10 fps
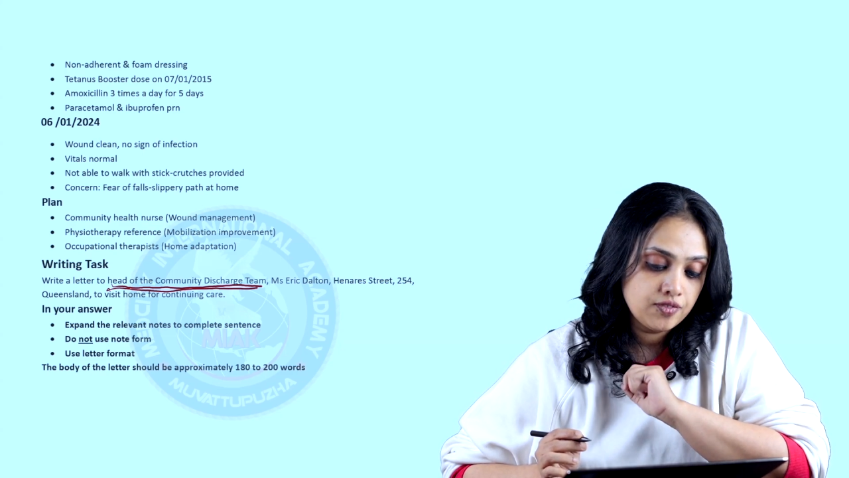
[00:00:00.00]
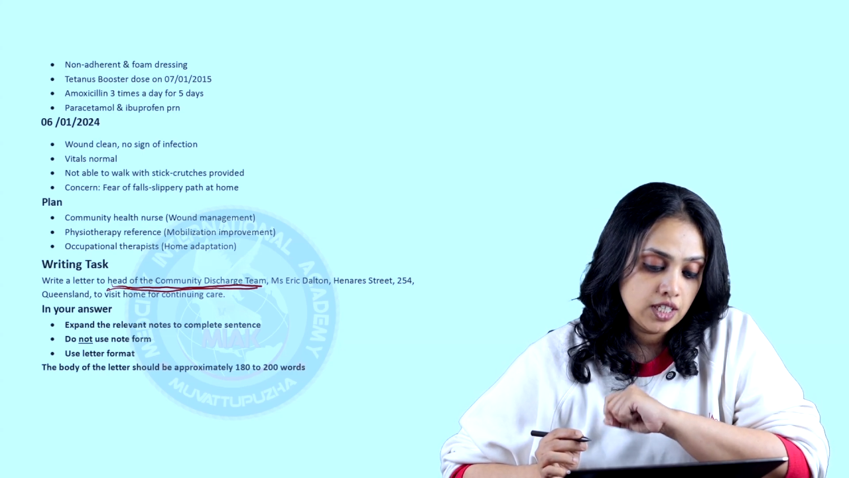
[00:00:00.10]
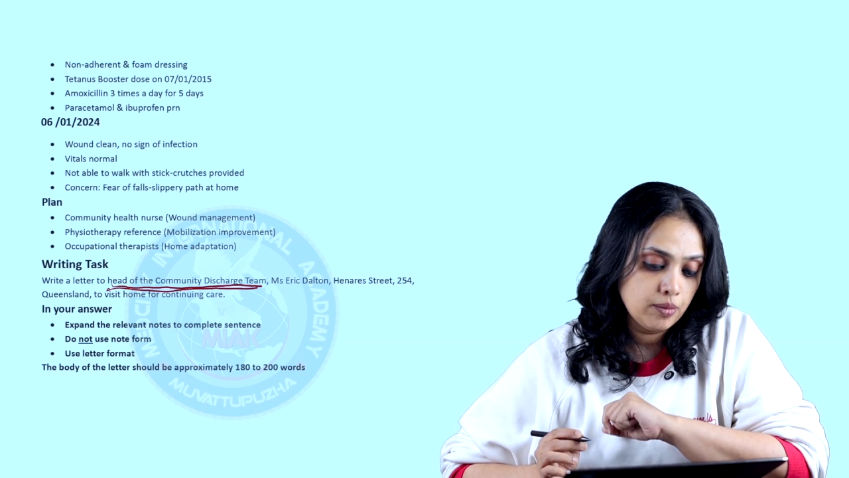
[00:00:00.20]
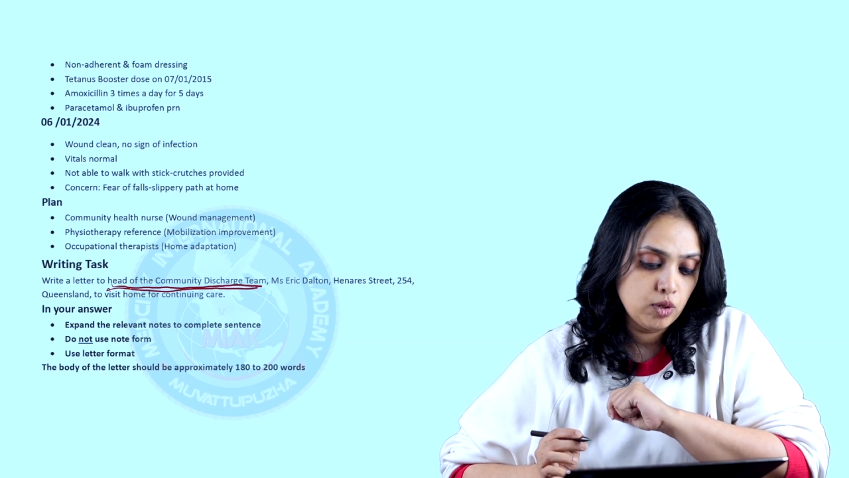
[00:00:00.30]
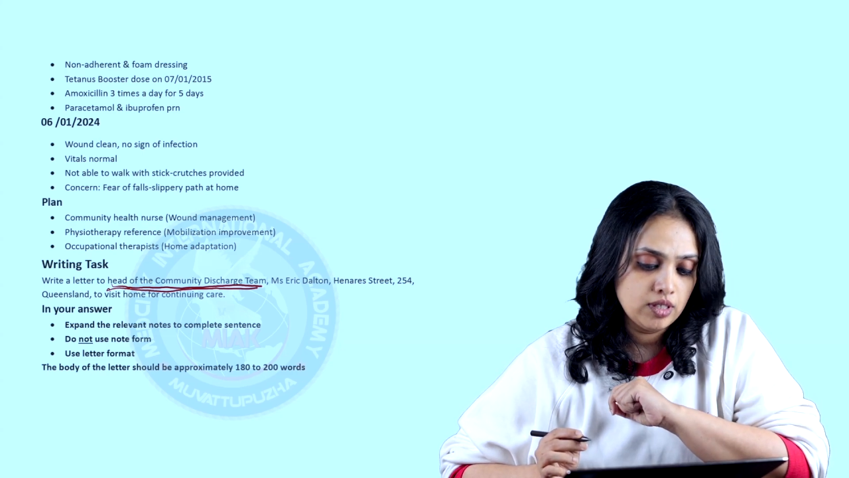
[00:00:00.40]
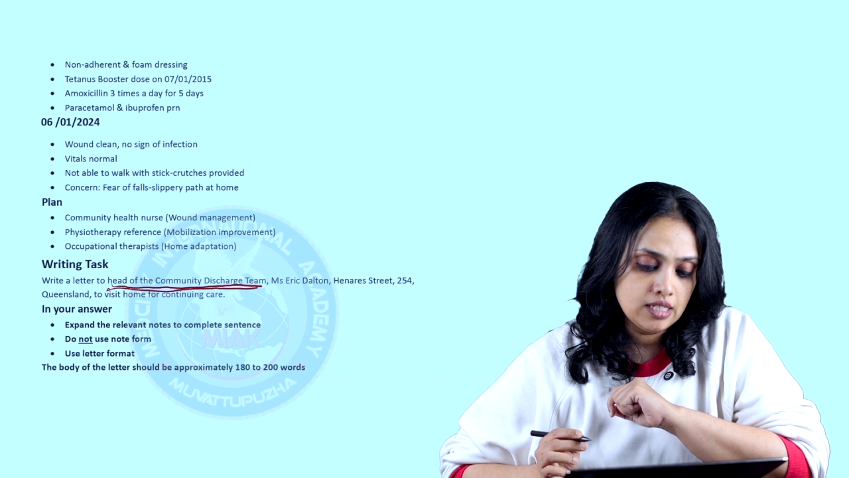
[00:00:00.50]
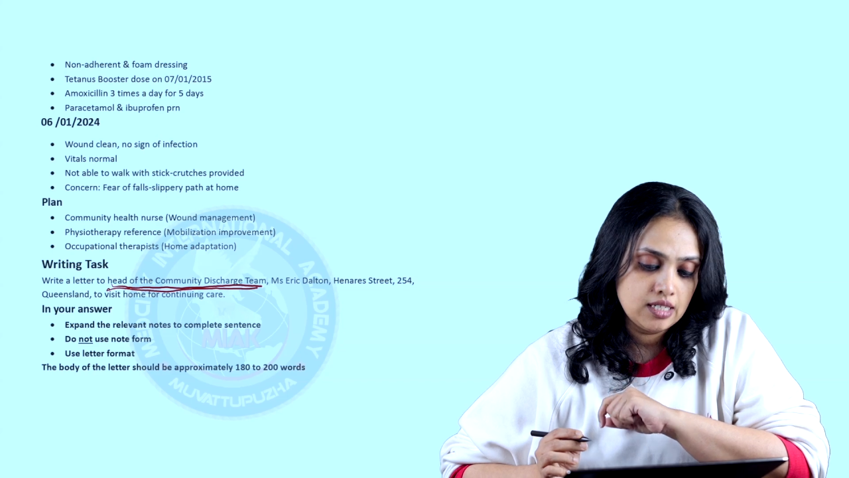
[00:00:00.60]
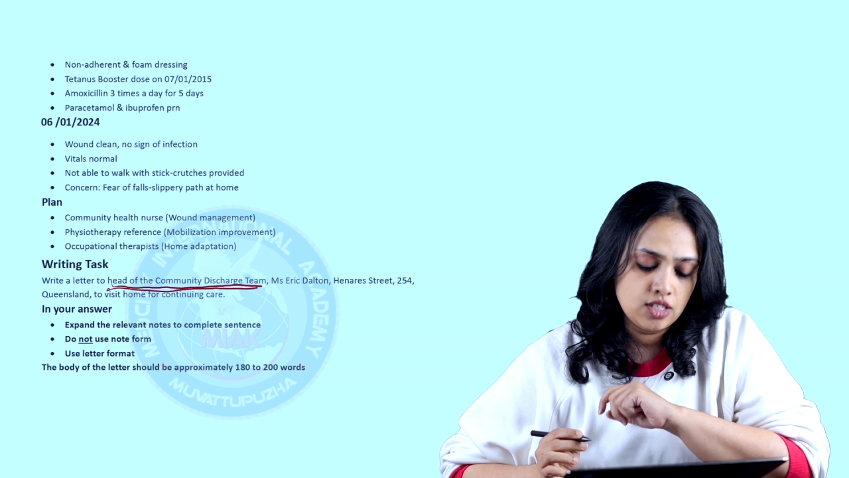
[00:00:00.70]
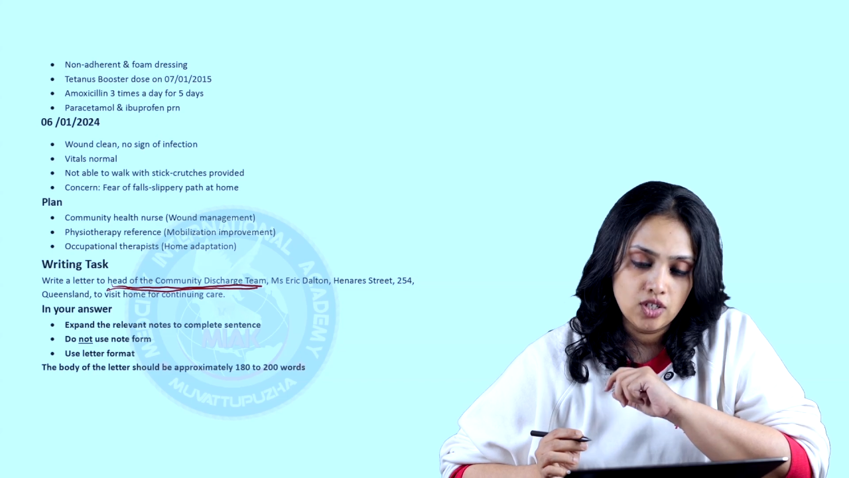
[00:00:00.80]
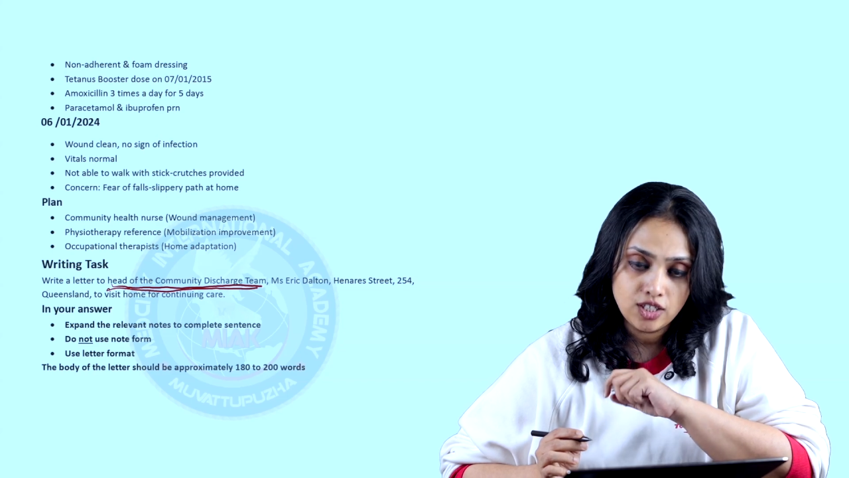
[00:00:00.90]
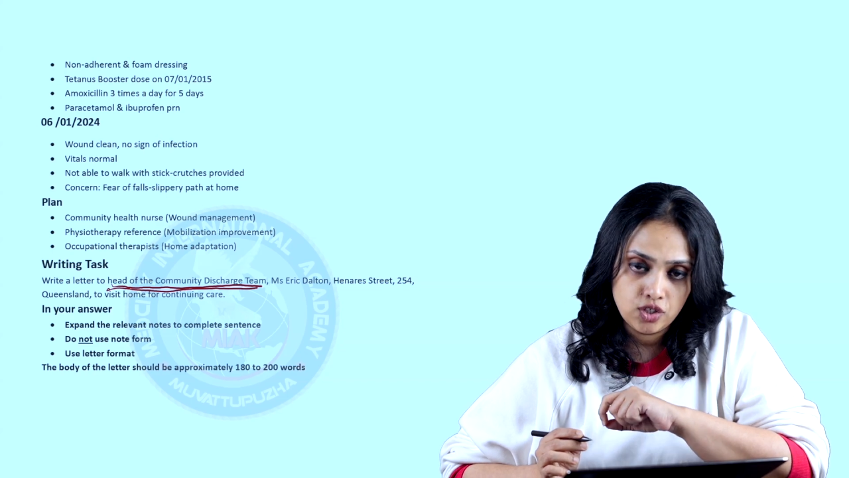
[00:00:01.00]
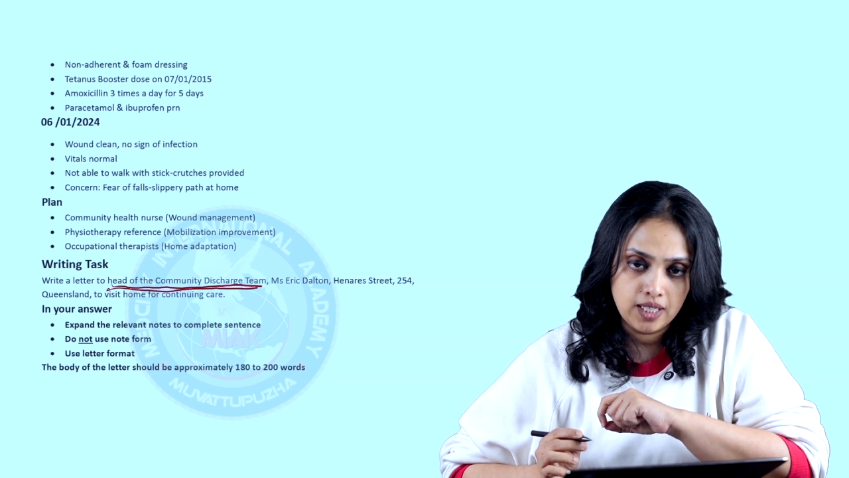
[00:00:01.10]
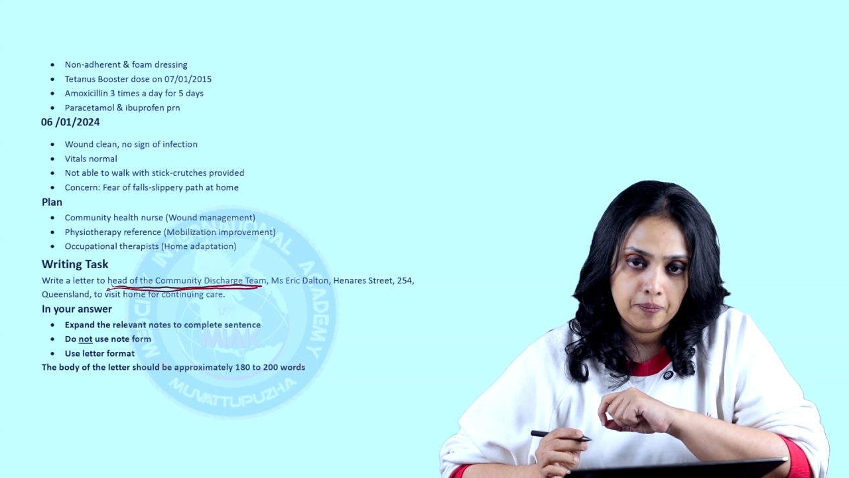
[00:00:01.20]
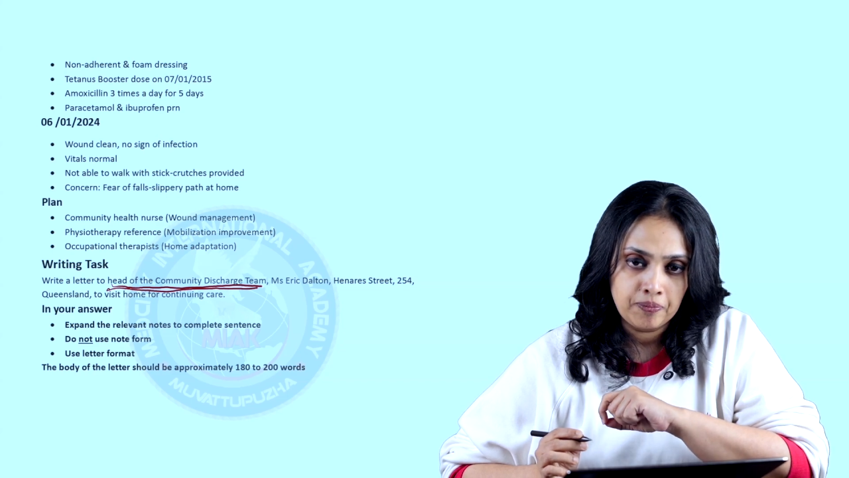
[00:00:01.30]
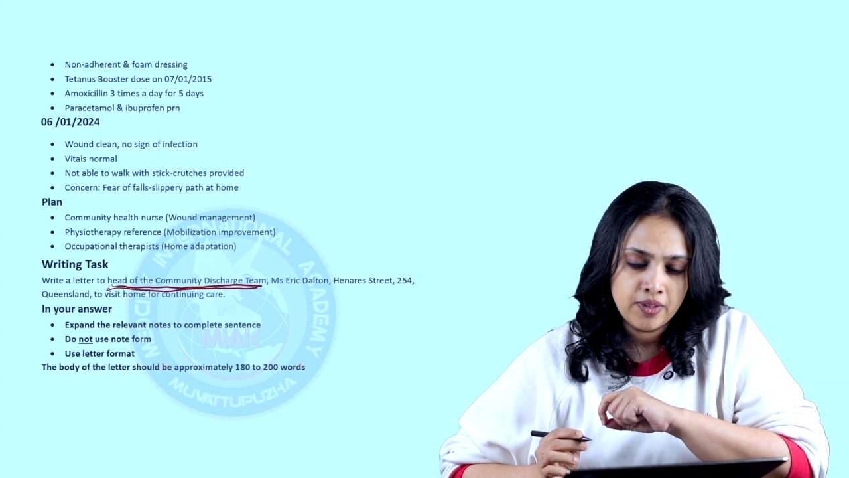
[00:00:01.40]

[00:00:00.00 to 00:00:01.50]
the community discharge team.